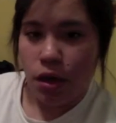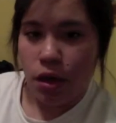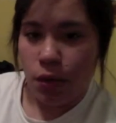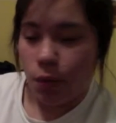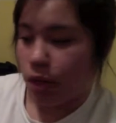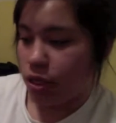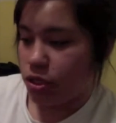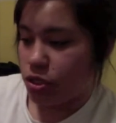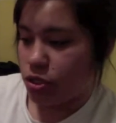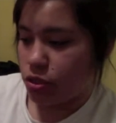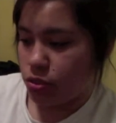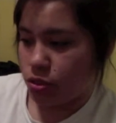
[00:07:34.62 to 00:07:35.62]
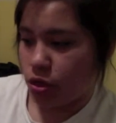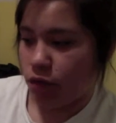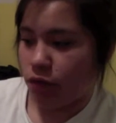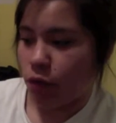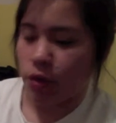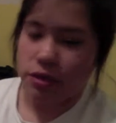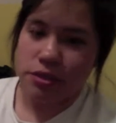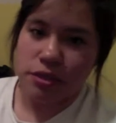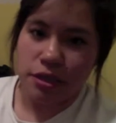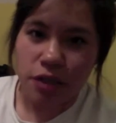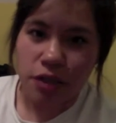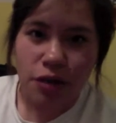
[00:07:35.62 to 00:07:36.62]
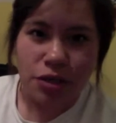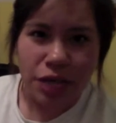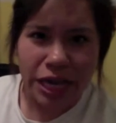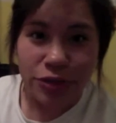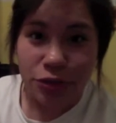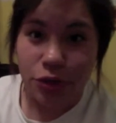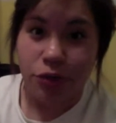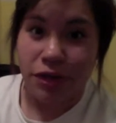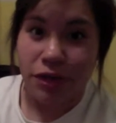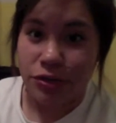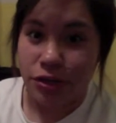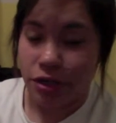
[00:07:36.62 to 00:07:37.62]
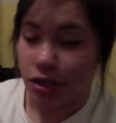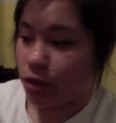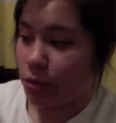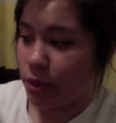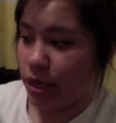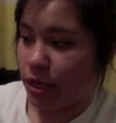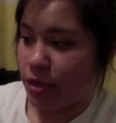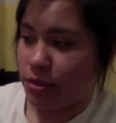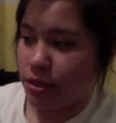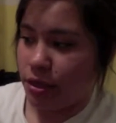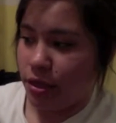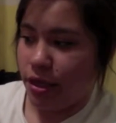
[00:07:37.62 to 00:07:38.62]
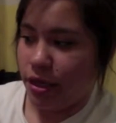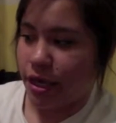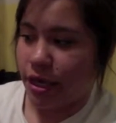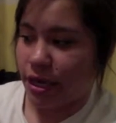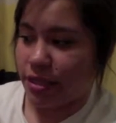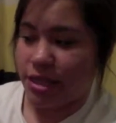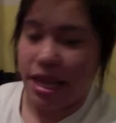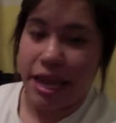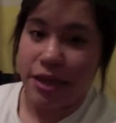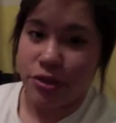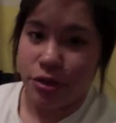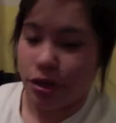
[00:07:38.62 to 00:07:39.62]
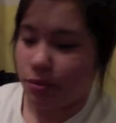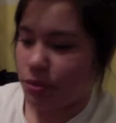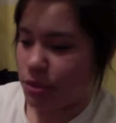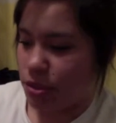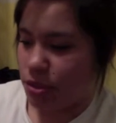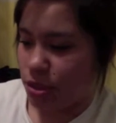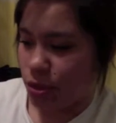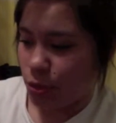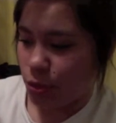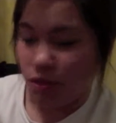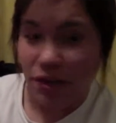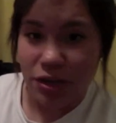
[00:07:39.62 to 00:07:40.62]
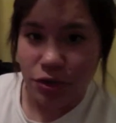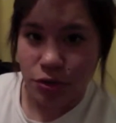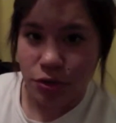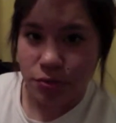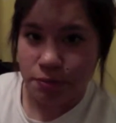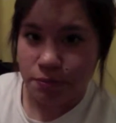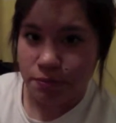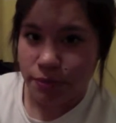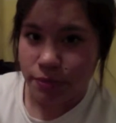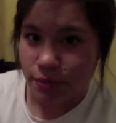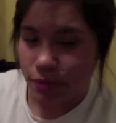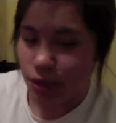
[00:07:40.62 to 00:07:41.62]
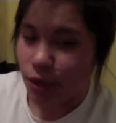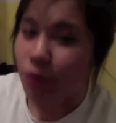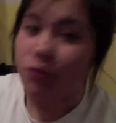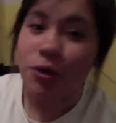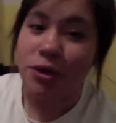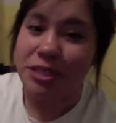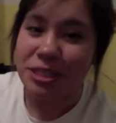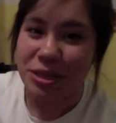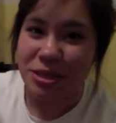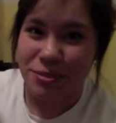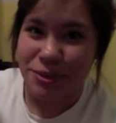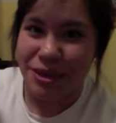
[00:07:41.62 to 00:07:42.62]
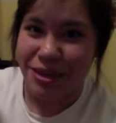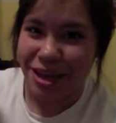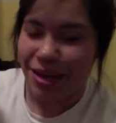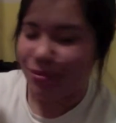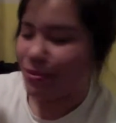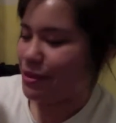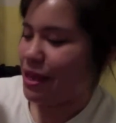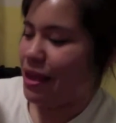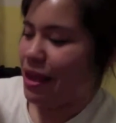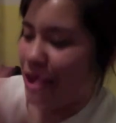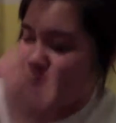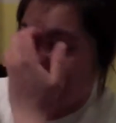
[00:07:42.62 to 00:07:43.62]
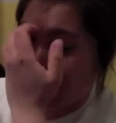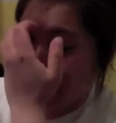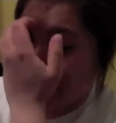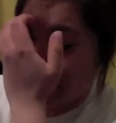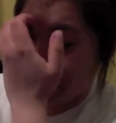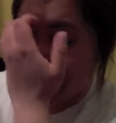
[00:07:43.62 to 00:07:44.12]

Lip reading: which, of course, it's called atrioventricular because it connects the atrium to the ventricle. So, of course, it's going to be in the name. And